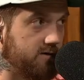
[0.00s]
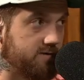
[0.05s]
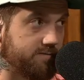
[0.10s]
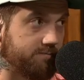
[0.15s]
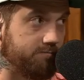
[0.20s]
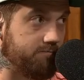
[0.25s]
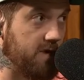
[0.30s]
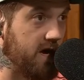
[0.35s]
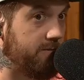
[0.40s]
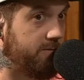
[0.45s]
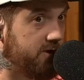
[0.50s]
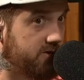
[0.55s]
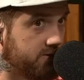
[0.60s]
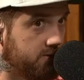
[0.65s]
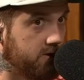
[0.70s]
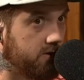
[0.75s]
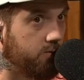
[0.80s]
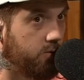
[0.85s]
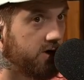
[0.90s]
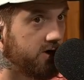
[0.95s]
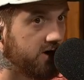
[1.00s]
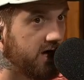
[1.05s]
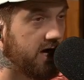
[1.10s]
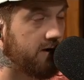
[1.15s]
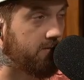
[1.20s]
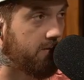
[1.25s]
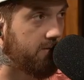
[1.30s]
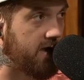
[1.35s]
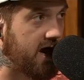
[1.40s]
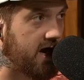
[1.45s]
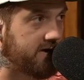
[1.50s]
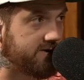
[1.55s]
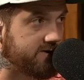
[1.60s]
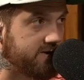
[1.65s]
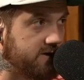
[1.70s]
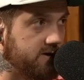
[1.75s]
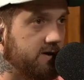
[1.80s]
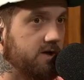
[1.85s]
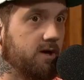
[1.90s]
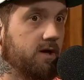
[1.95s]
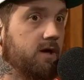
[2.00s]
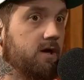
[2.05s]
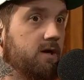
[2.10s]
It's maybe it's only one game of Mattison.